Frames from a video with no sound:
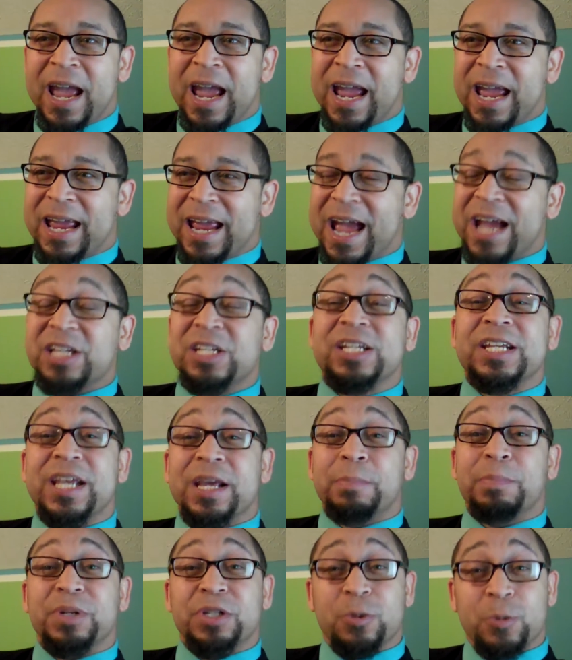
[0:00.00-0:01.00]
and actually
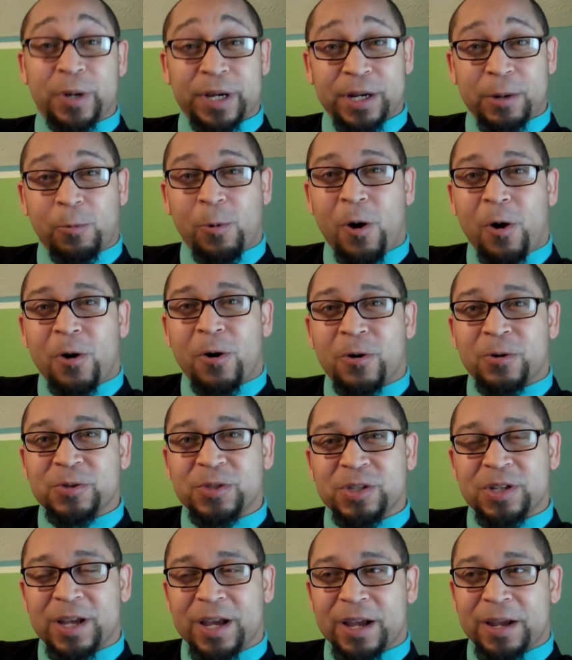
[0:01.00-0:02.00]
get between the
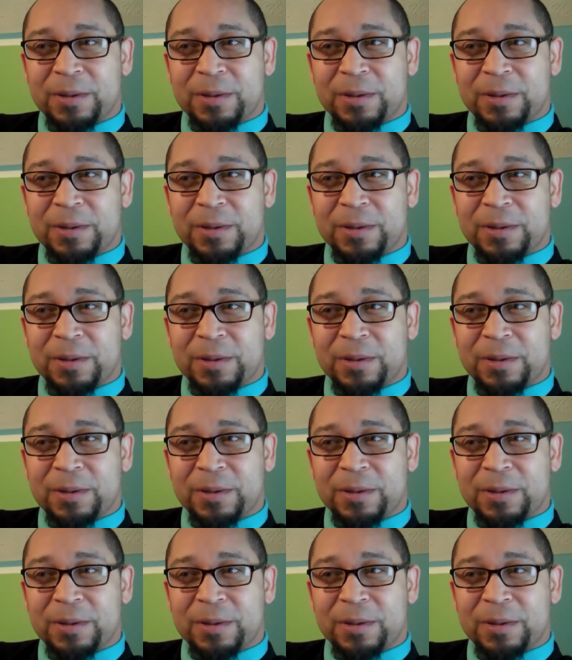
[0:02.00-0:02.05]
walls.